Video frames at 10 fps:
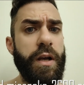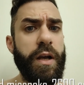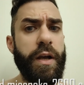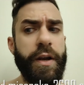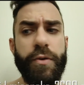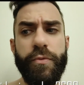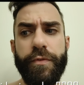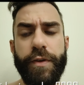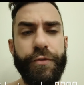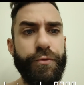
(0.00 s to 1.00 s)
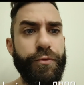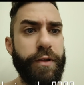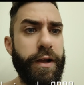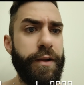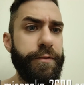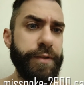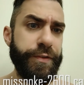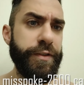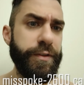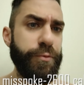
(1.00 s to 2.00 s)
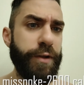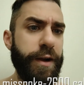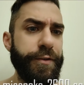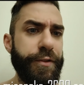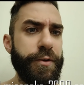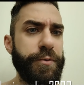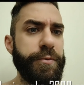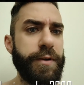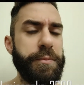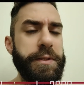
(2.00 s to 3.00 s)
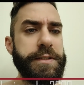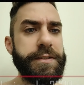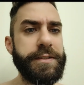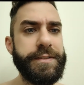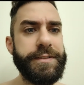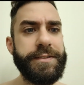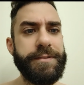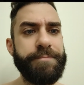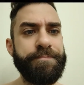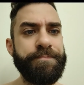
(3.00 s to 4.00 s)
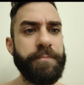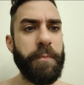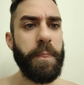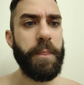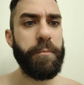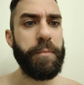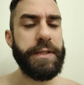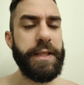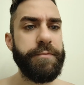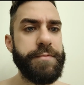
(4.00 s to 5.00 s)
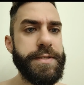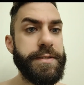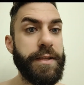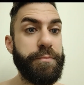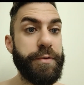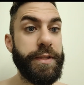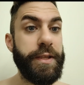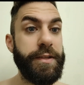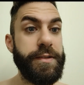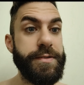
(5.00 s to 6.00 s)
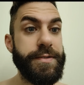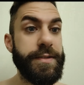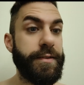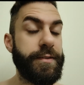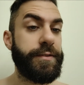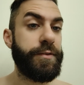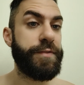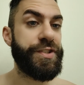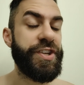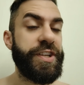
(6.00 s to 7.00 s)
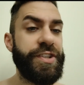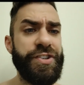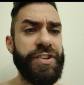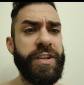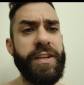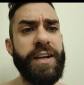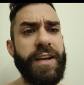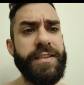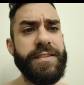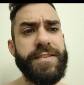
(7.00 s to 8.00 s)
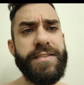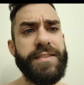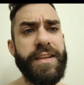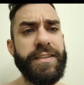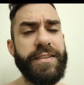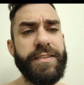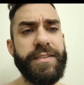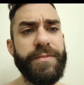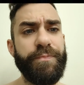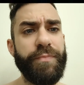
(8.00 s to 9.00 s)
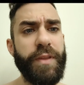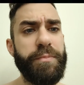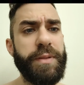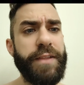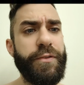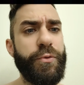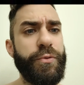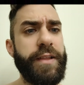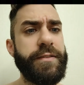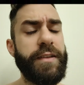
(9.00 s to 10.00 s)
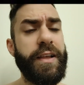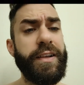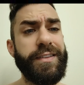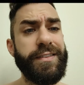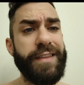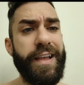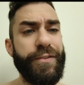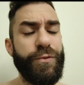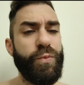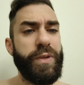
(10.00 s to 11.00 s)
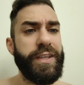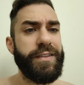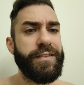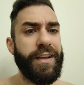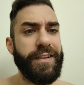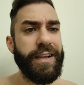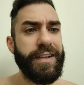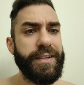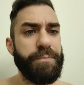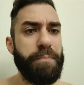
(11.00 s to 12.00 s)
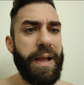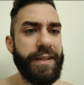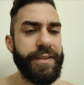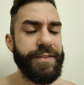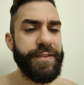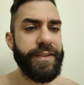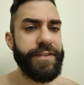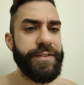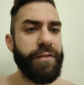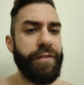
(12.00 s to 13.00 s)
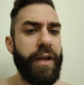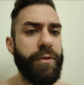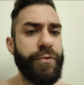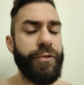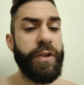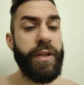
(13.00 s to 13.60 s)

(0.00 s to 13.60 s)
I don't know if I will still do the cardio. I mean, but yeah, this is like pretty sudden of a change. I think this is like the plateau that I got last week, kind of like balancing itself out.